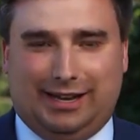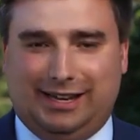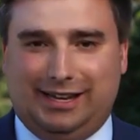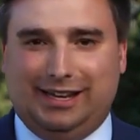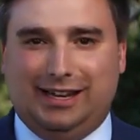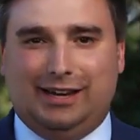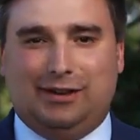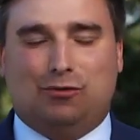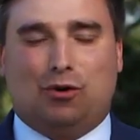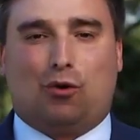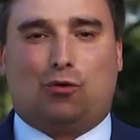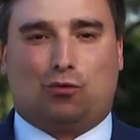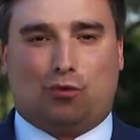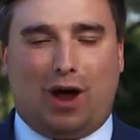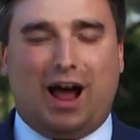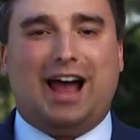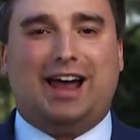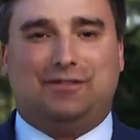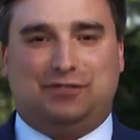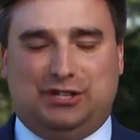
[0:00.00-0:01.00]
He
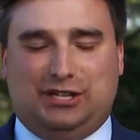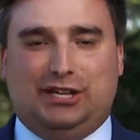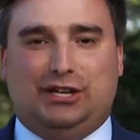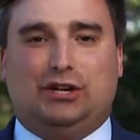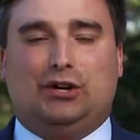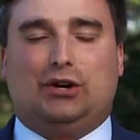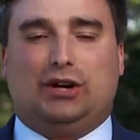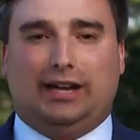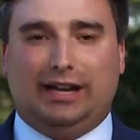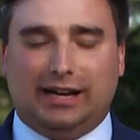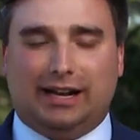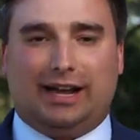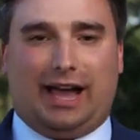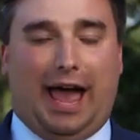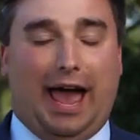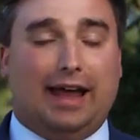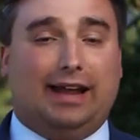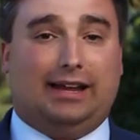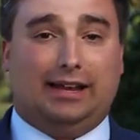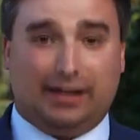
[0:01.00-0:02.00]
arrived here in,
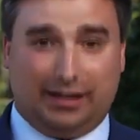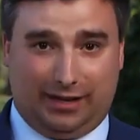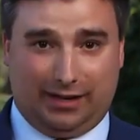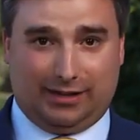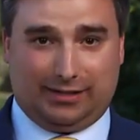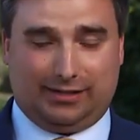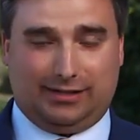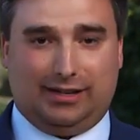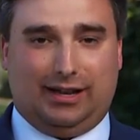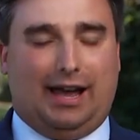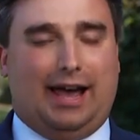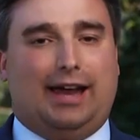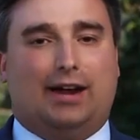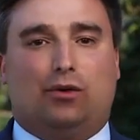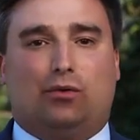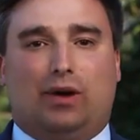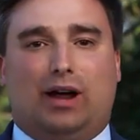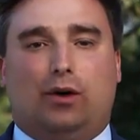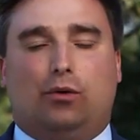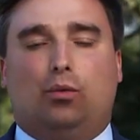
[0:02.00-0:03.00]
in Augusta at
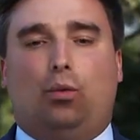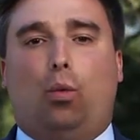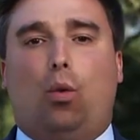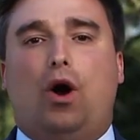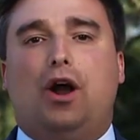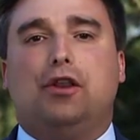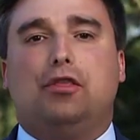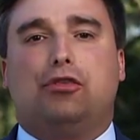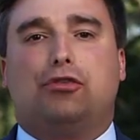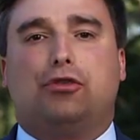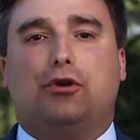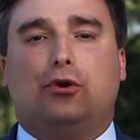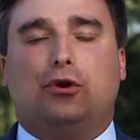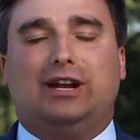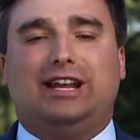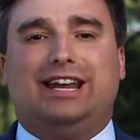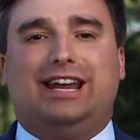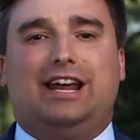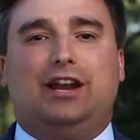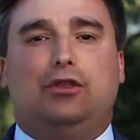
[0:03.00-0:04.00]
around
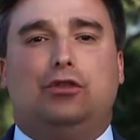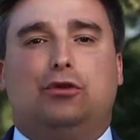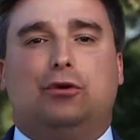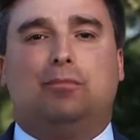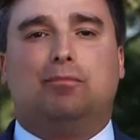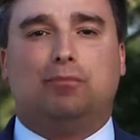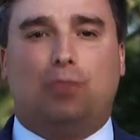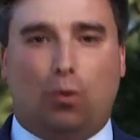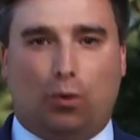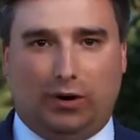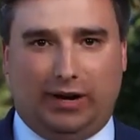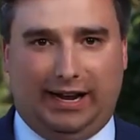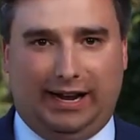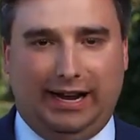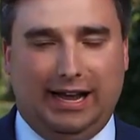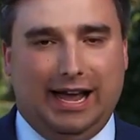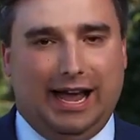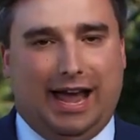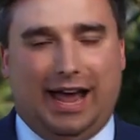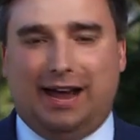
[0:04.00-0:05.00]
1.30 in the morning,